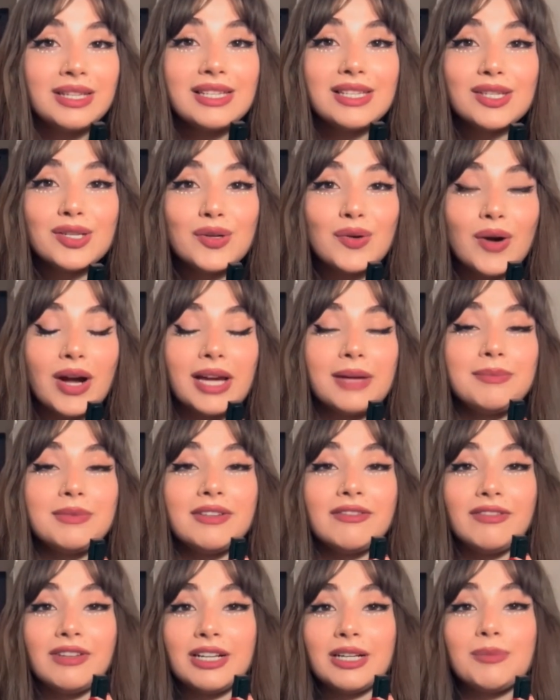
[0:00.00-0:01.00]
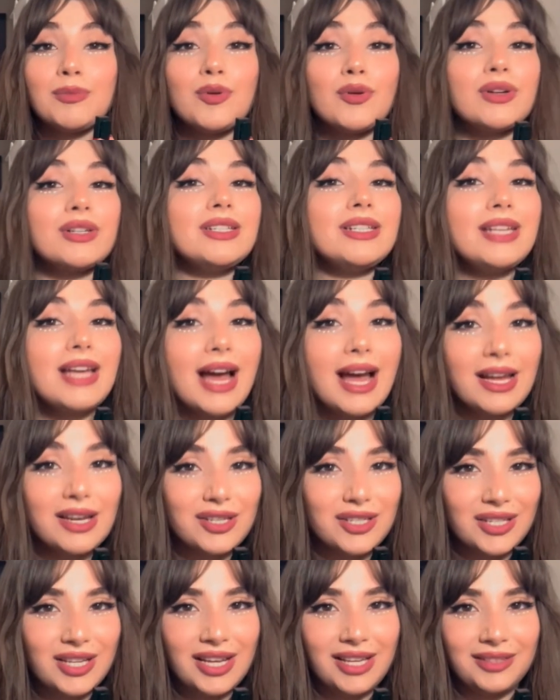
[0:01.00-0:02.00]
describes the verb or the
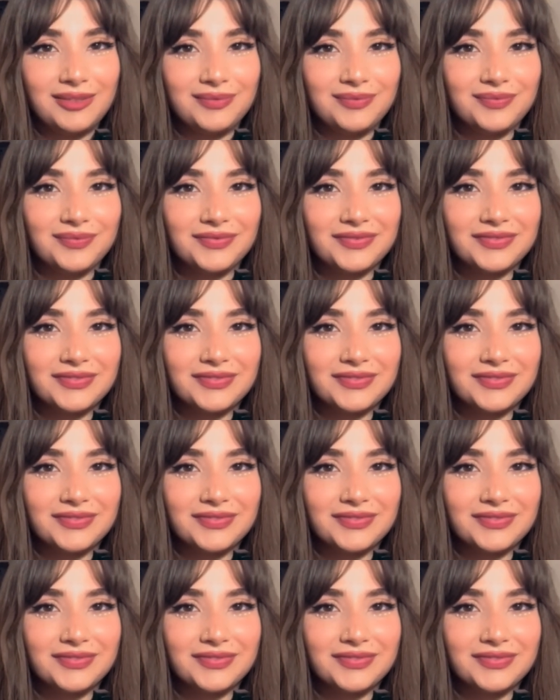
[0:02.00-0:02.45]
action.